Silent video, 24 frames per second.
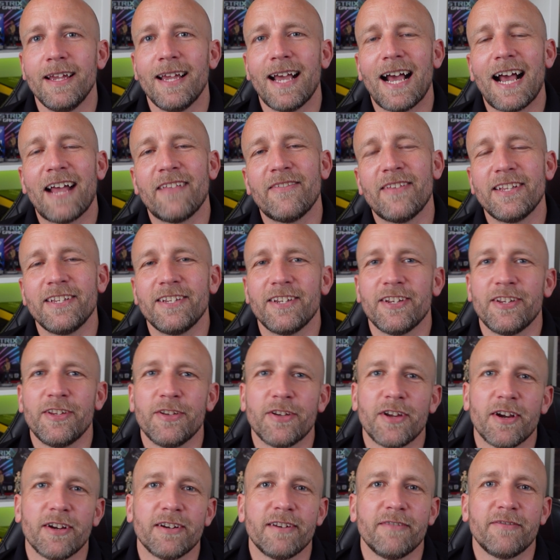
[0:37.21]
and then you
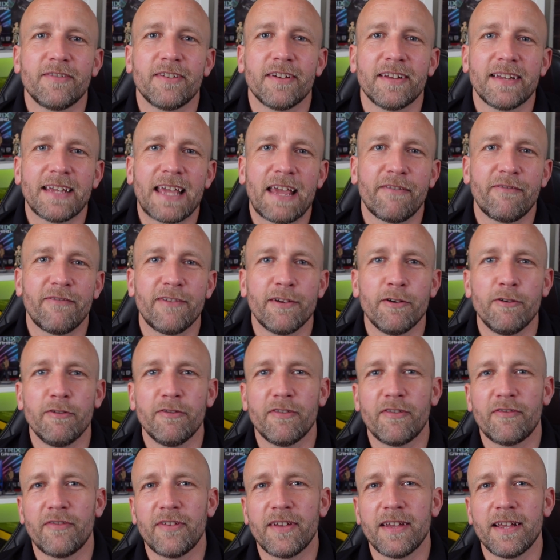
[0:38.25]
kind of get a feel for
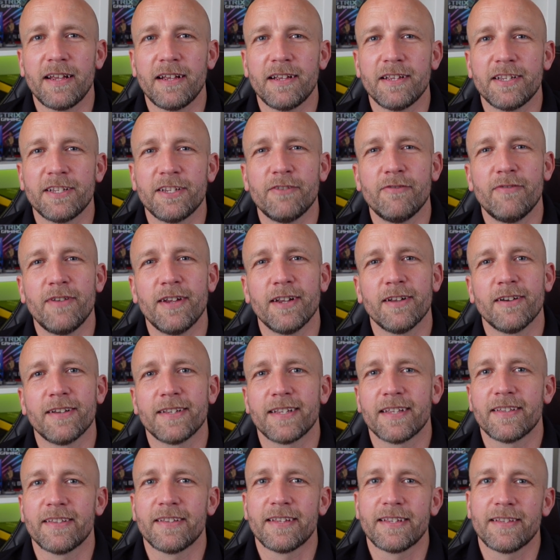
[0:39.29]
things, and you realise
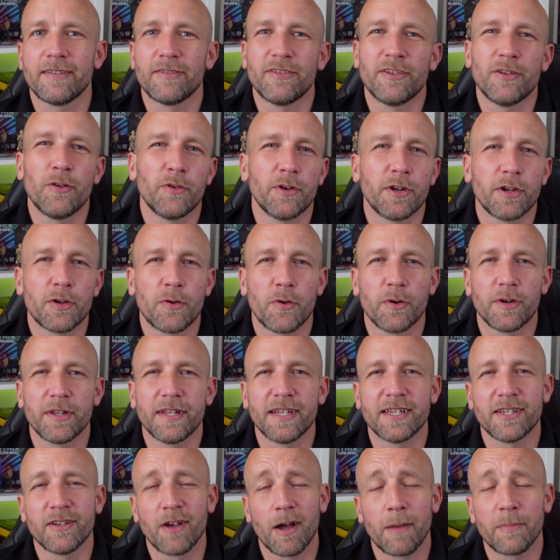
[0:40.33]
that the audio quality
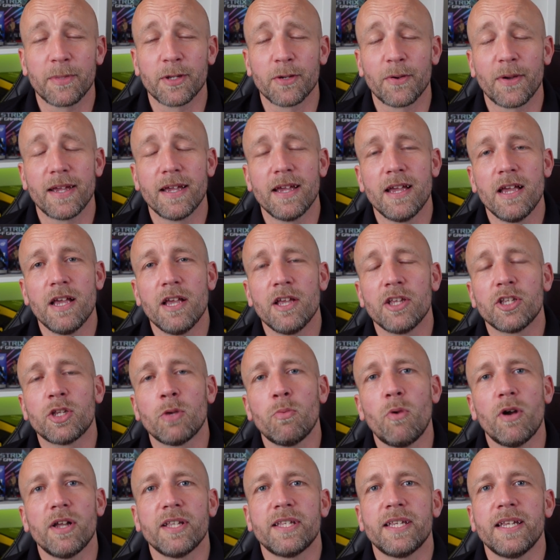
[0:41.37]
is not up to it. So
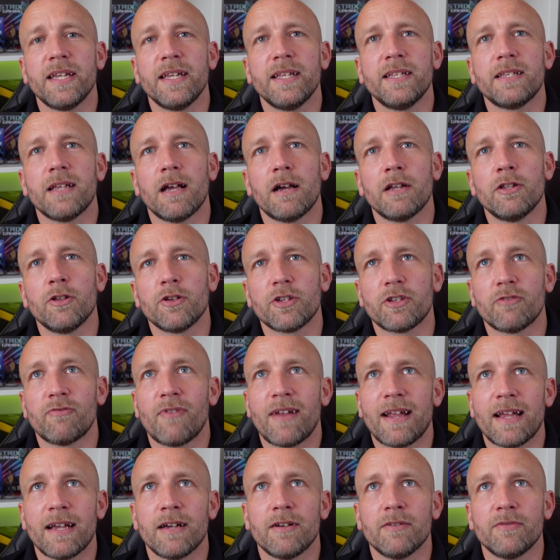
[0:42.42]
what I did, I looked
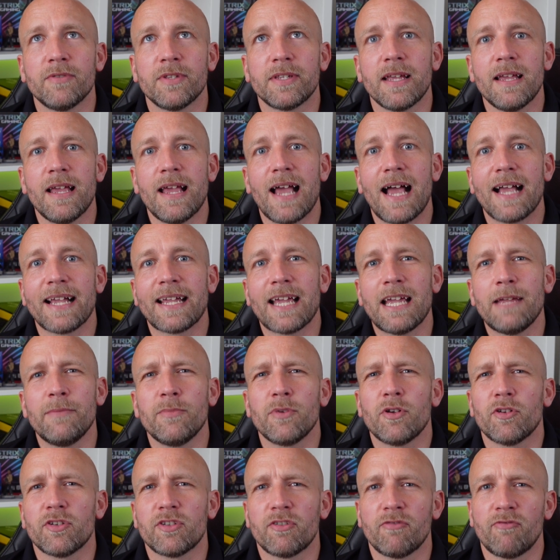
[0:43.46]
around, I came
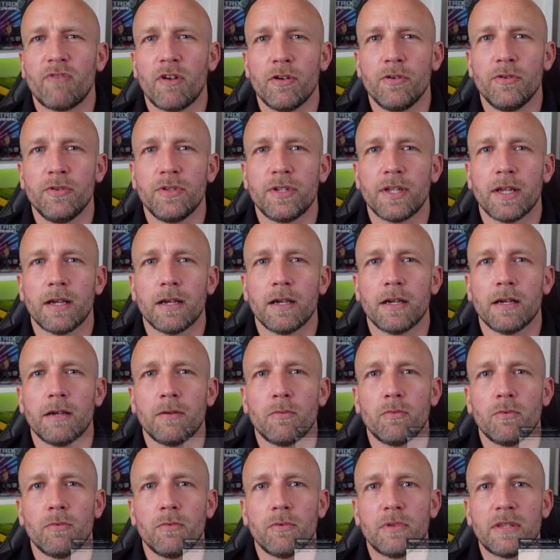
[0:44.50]
across the Rode
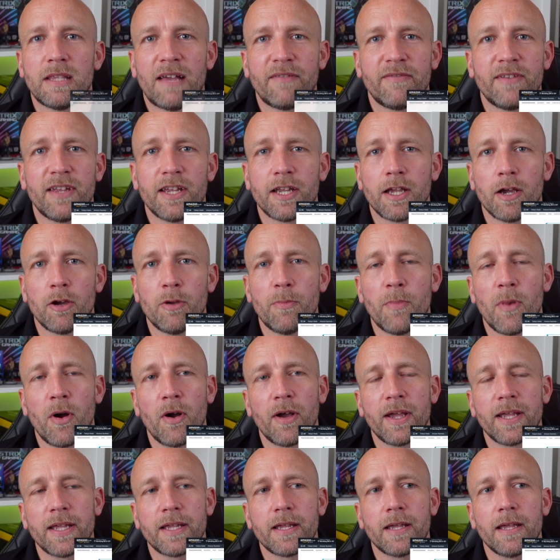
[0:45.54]
Lavalier Go
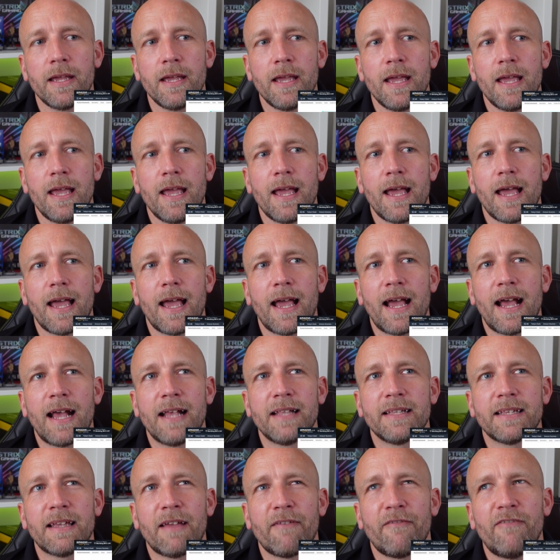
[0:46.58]
mic,
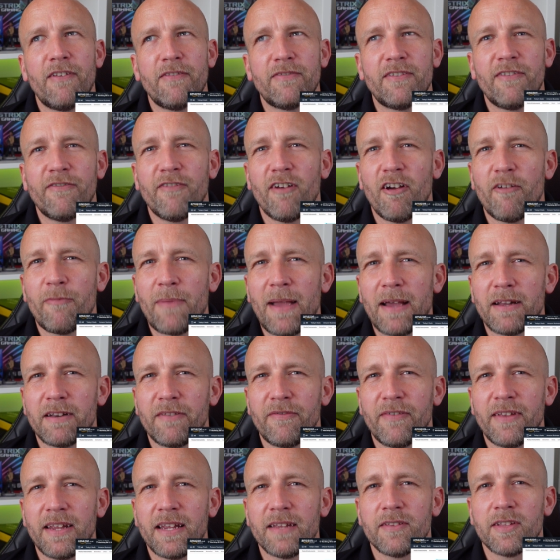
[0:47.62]
and £55 I
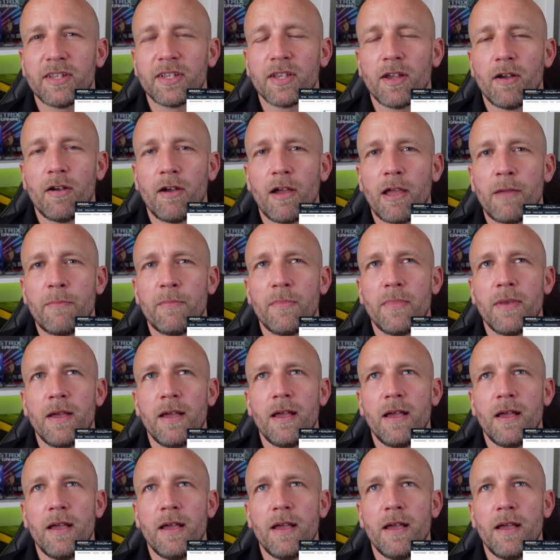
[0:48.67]
think at the time.